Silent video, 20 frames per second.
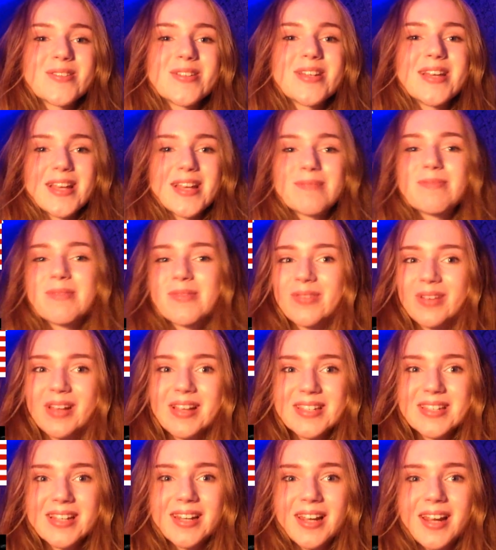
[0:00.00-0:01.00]
has been
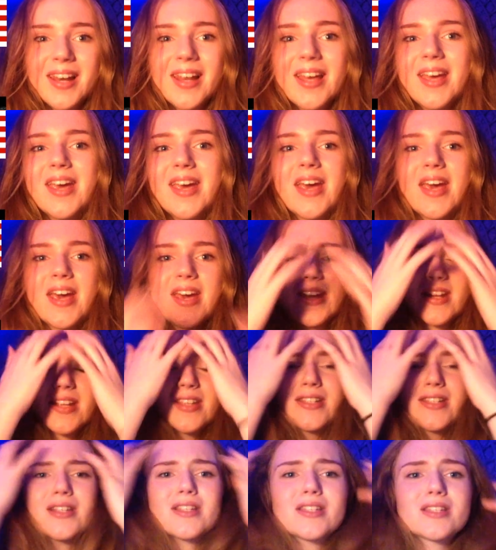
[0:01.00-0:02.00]
releasing lately. And
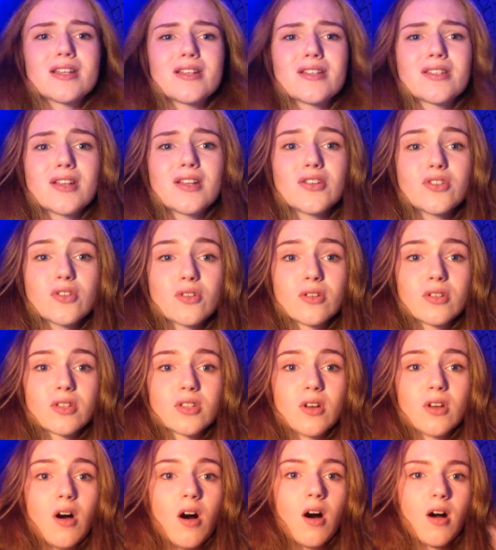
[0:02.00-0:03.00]
it's just such a good
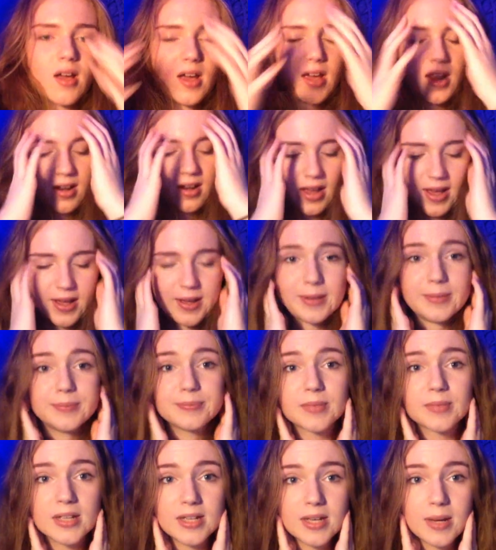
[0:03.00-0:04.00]
song. And like,
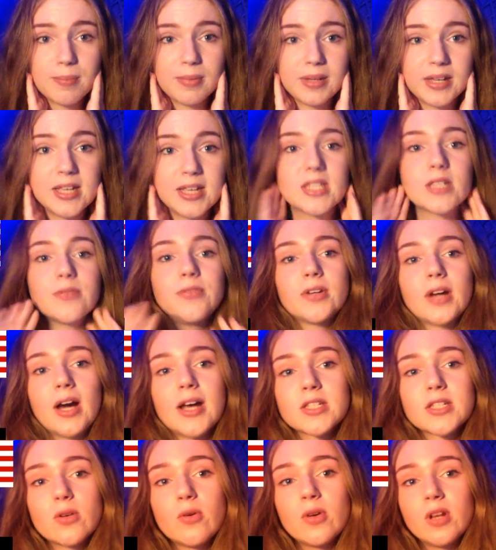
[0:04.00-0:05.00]
please, if you
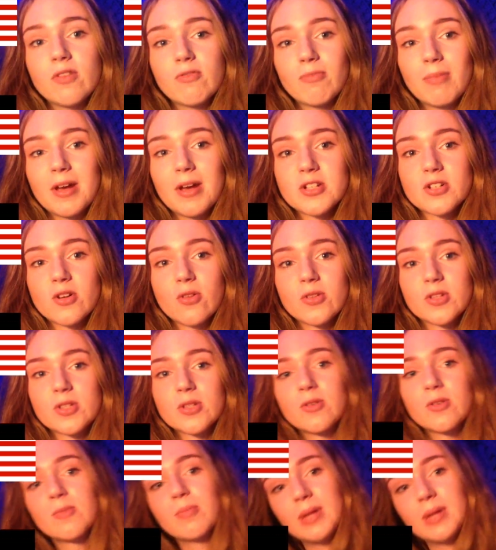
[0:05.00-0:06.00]
guys know any information on this dude,